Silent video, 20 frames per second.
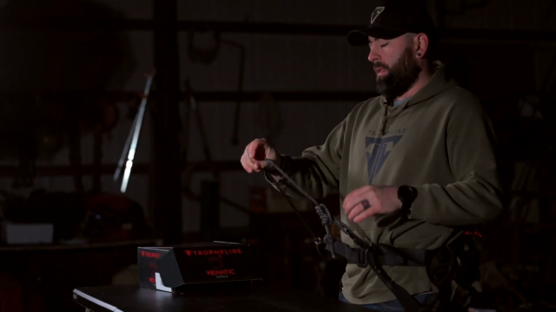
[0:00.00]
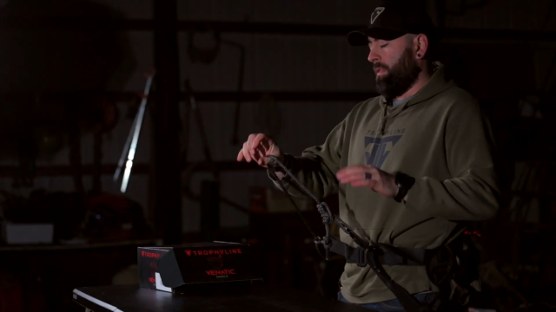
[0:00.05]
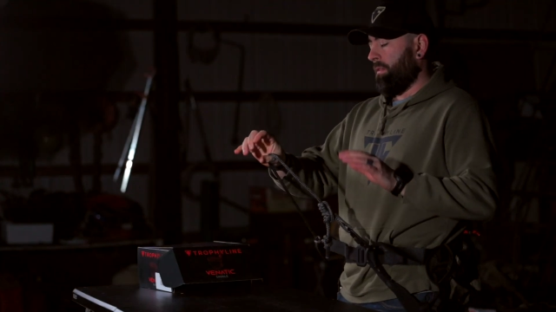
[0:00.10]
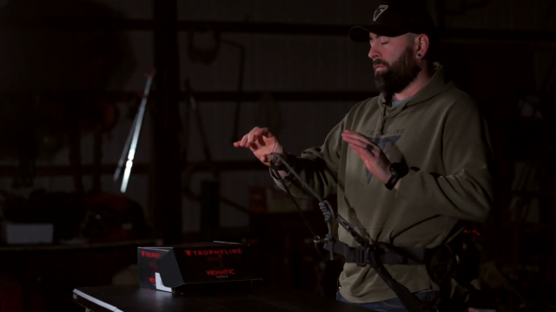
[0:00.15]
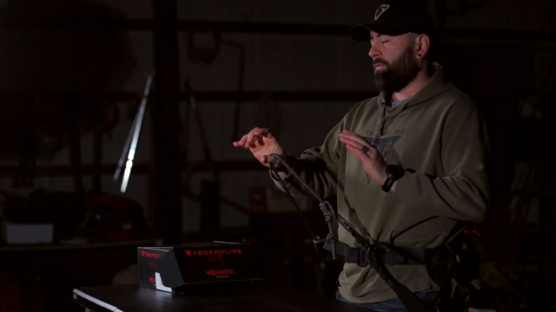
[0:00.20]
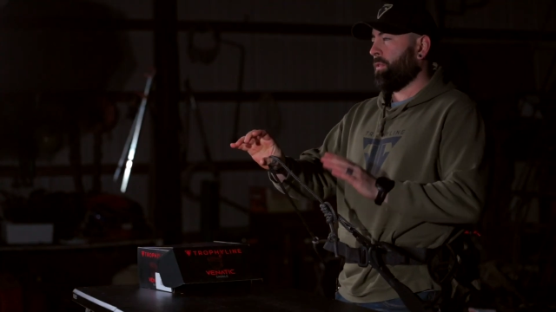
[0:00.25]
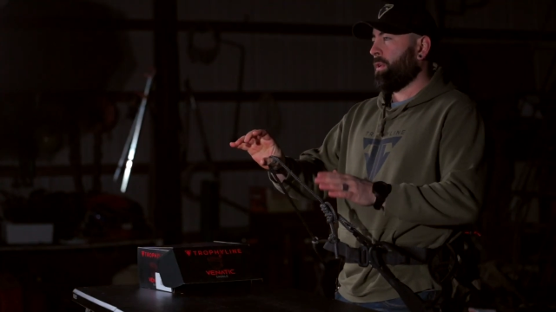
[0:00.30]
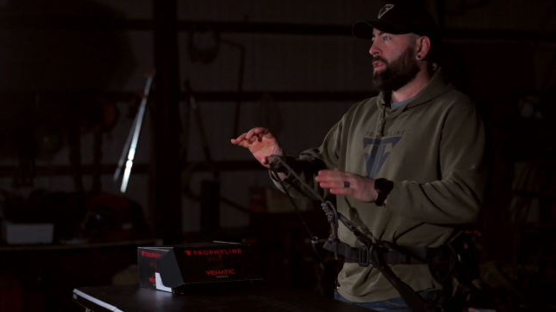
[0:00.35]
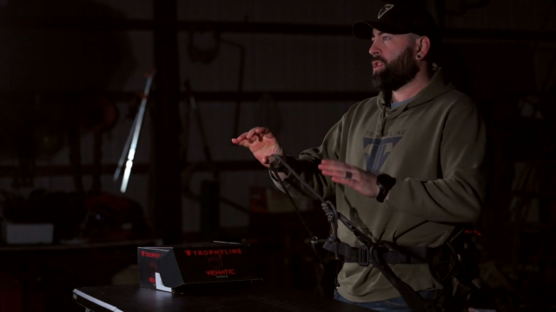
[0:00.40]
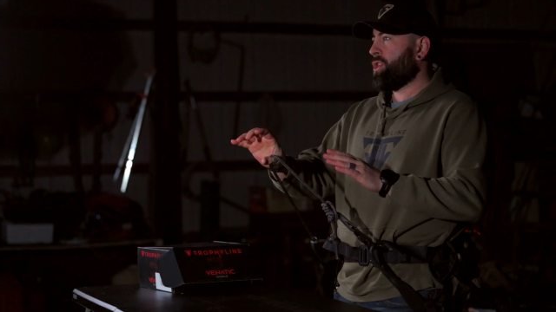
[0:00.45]
the
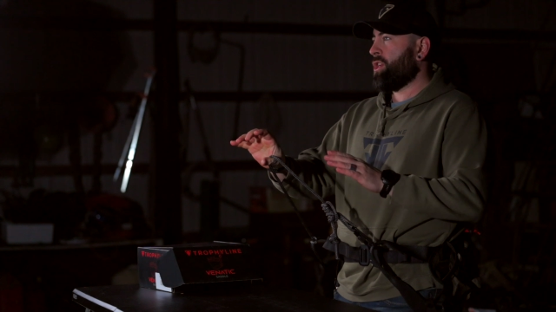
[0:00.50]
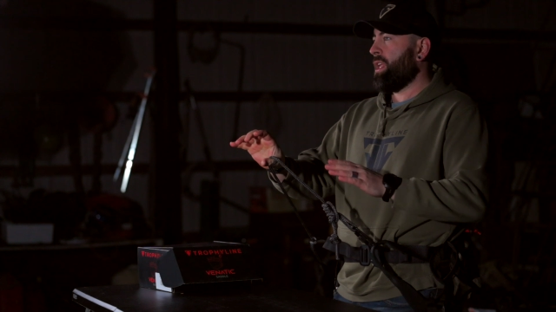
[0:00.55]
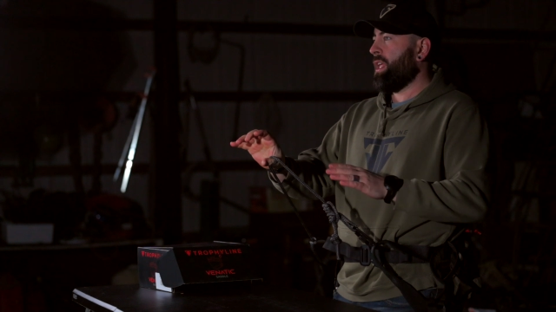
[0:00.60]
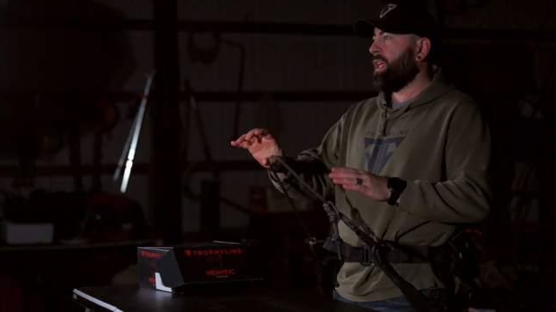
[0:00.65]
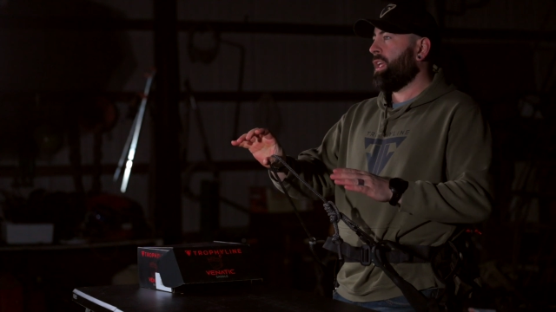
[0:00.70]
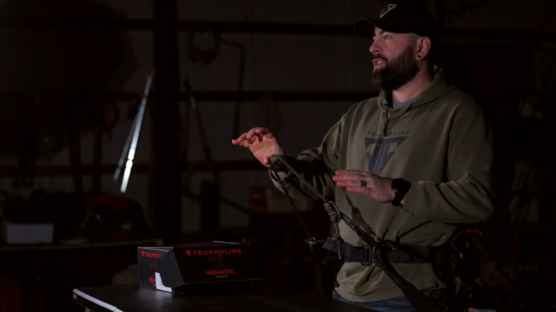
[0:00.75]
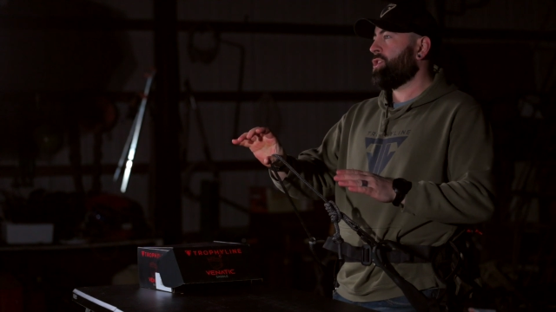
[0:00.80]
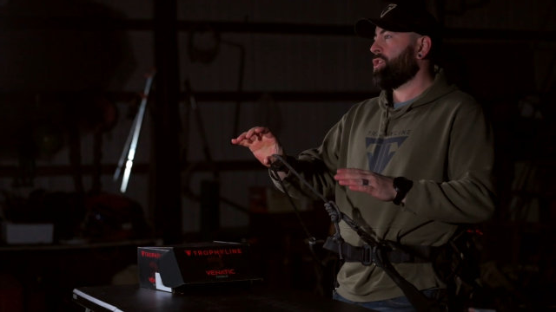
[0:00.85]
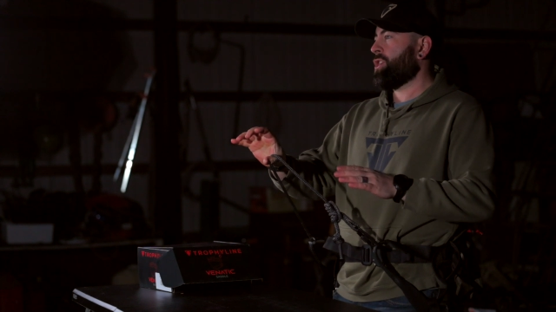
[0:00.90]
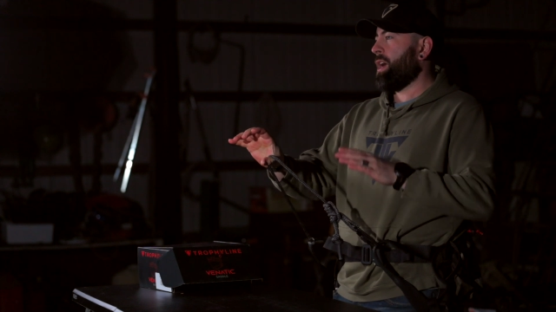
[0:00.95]
friction
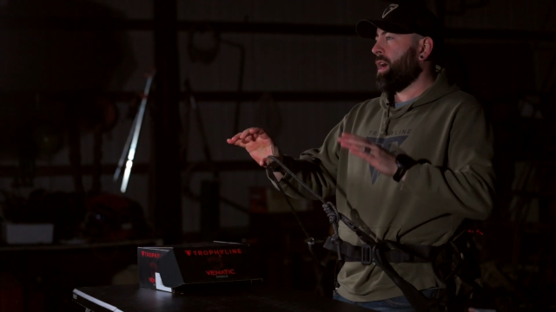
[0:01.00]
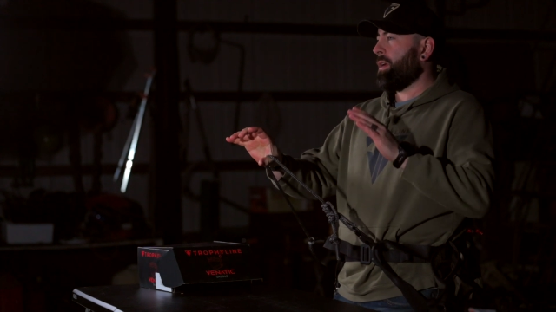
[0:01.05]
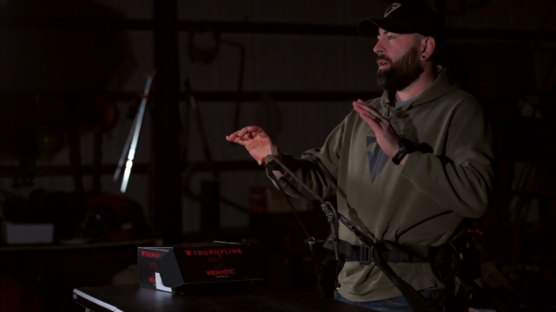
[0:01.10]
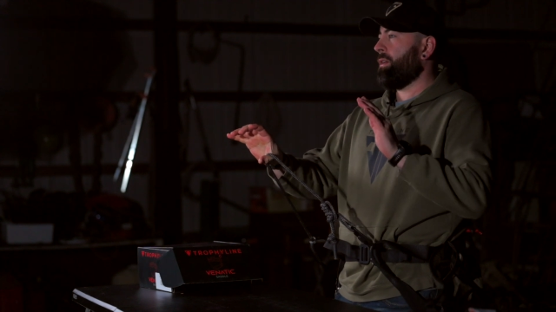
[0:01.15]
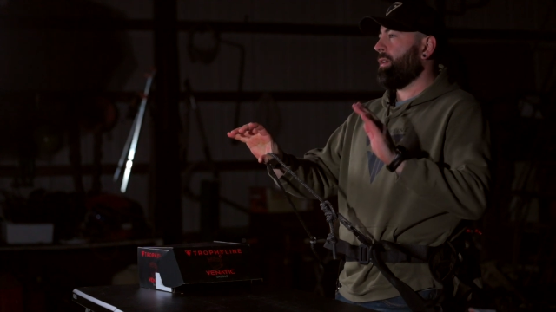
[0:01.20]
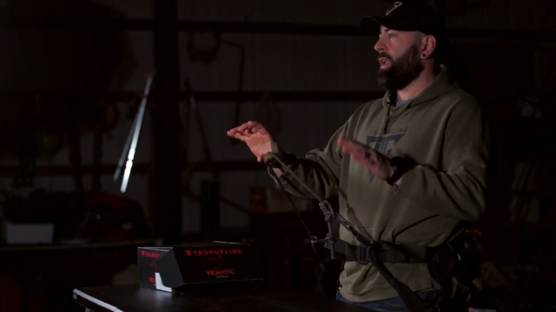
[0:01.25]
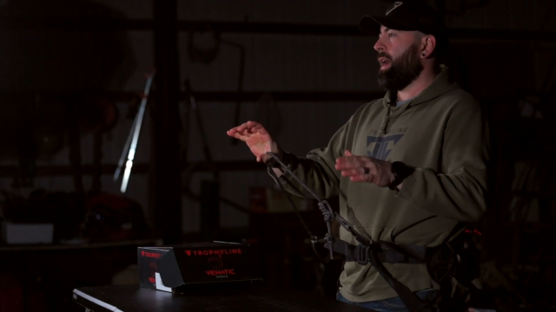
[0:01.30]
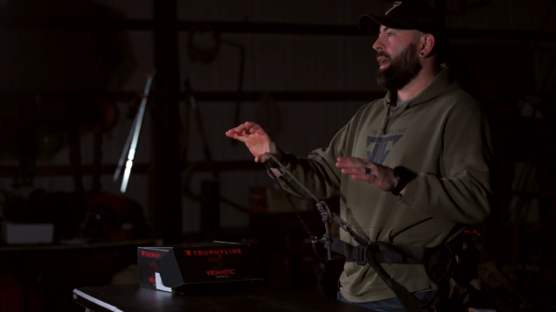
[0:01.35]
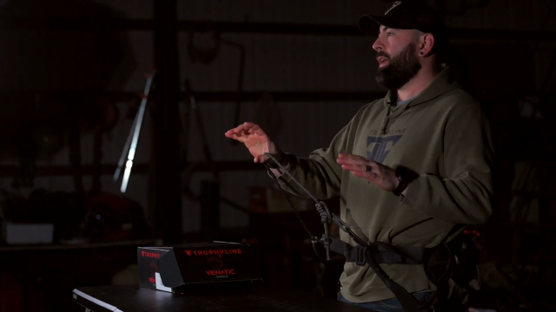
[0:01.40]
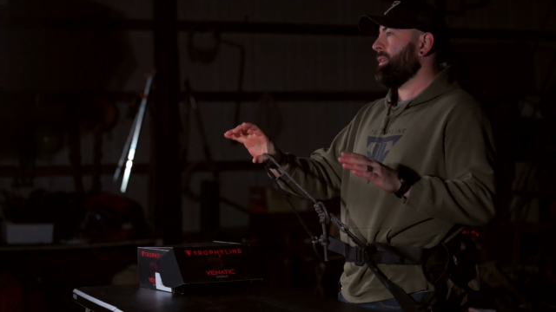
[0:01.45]
hitch on
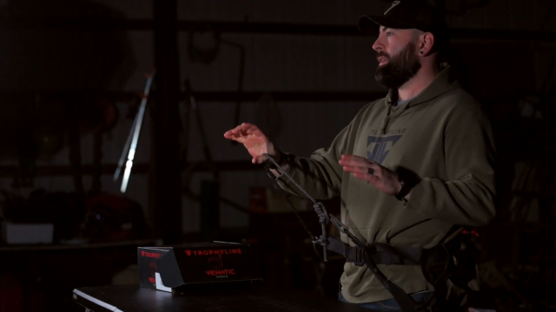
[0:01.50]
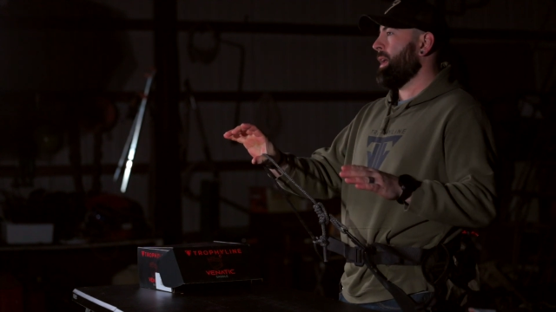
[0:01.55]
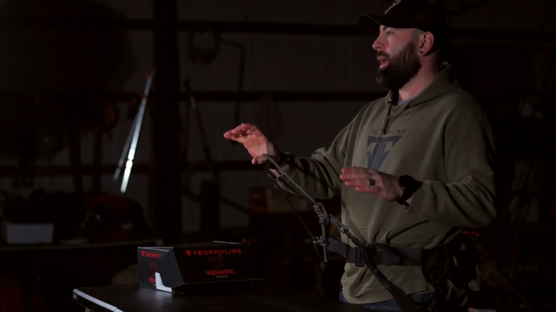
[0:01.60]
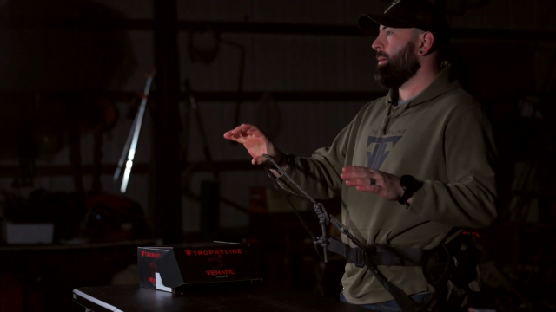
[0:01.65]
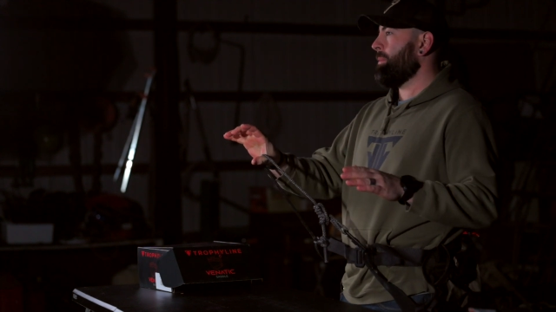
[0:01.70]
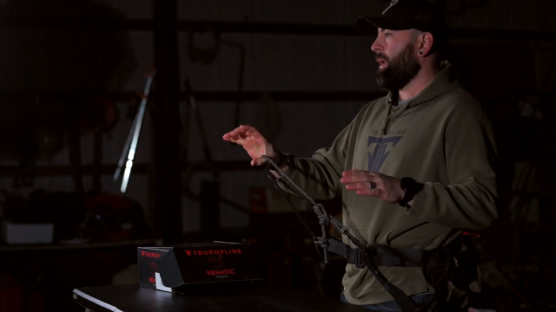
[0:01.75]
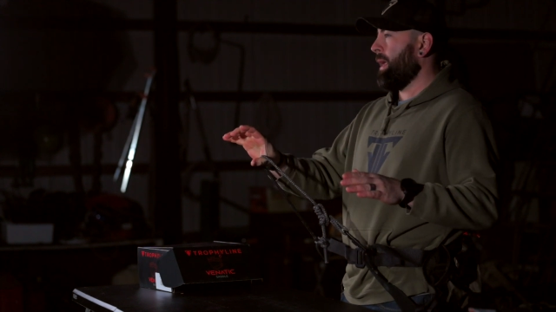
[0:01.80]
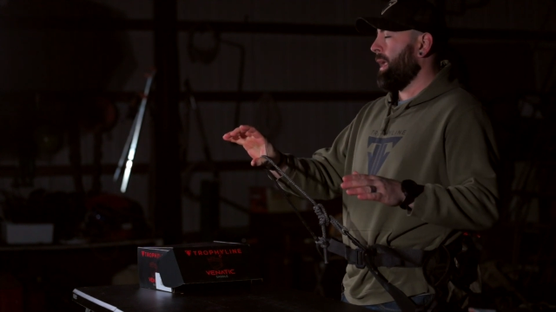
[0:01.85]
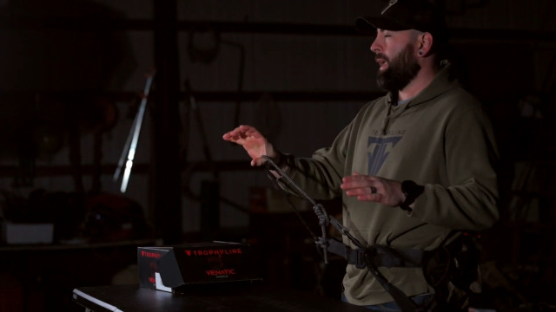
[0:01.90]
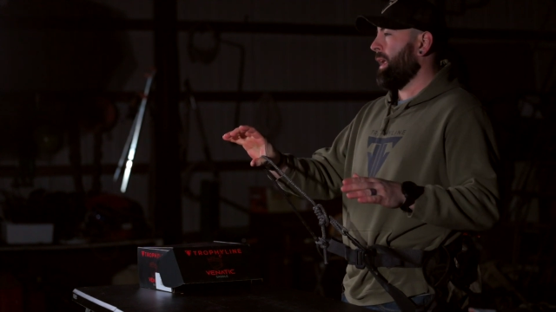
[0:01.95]
our
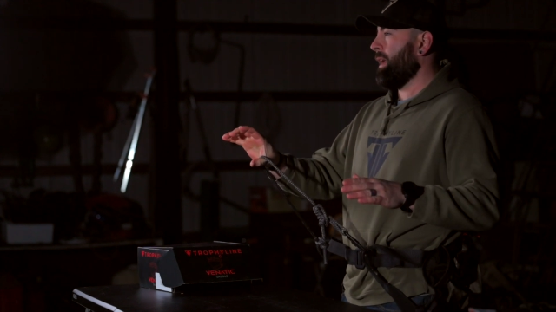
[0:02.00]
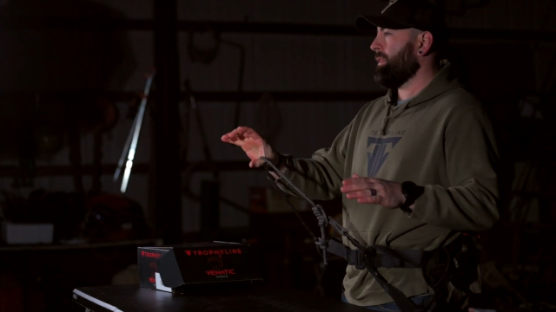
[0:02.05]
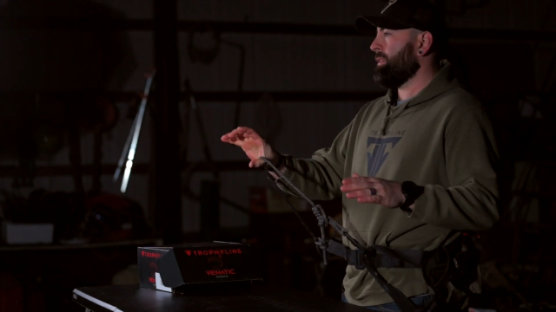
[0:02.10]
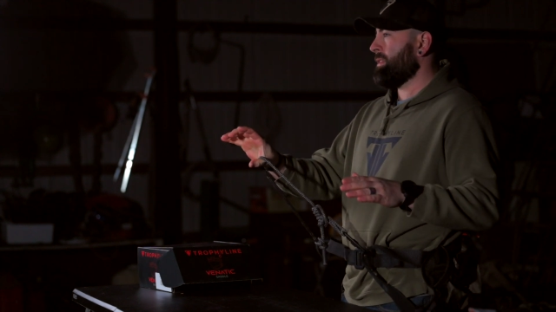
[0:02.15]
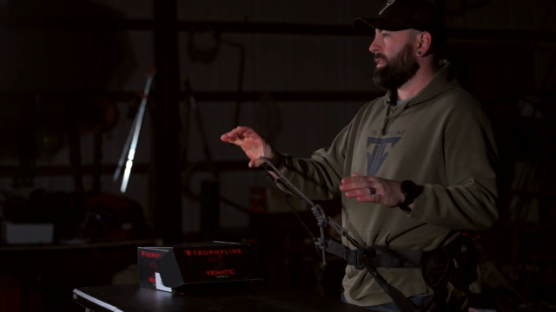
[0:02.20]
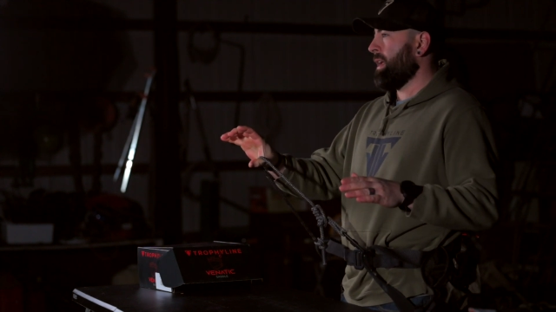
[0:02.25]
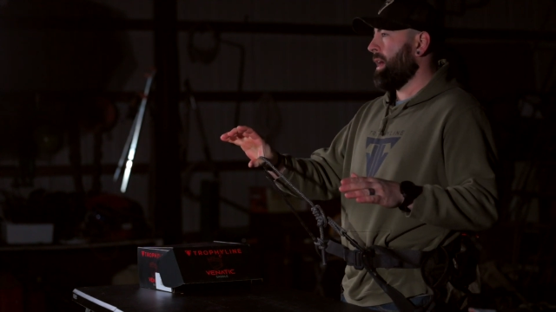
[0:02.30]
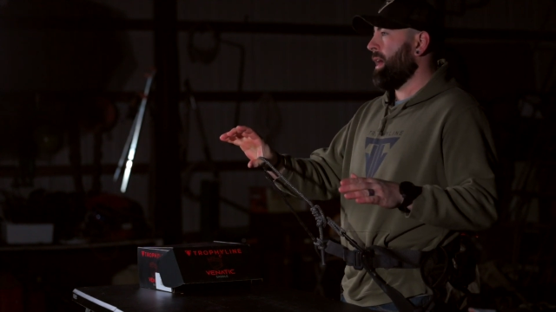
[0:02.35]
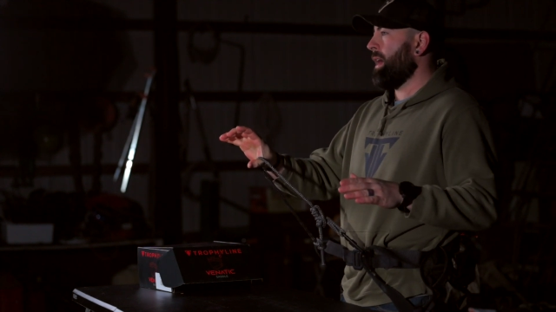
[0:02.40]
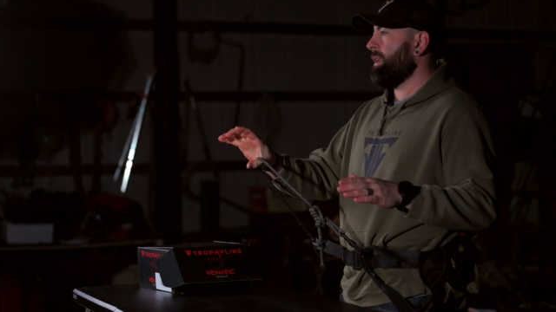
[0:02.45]
non-dominant hand
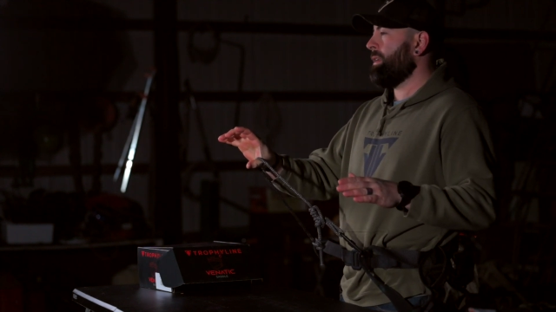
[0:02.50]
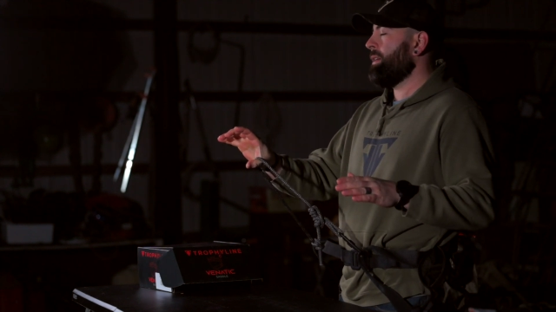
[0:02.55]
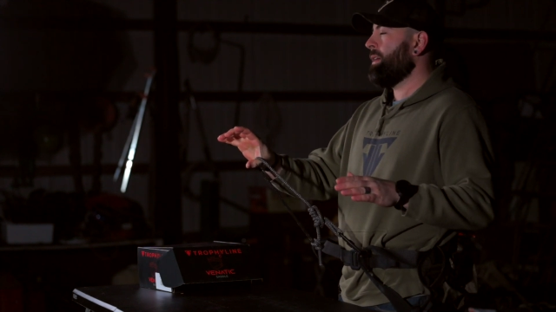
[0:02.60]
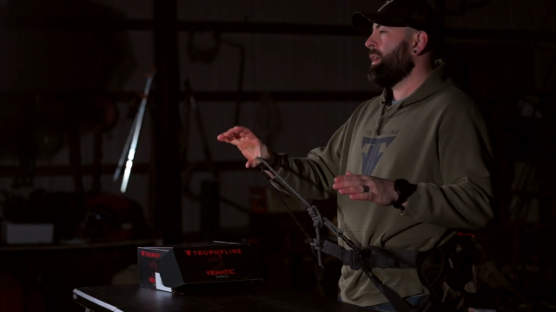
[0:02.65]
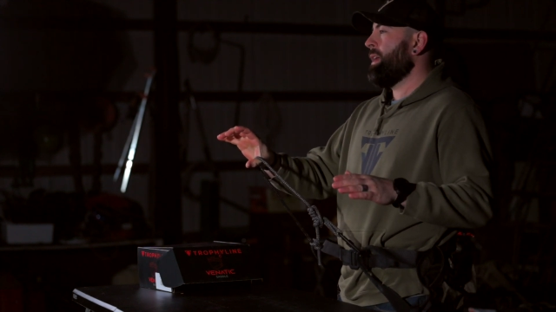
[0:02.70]
side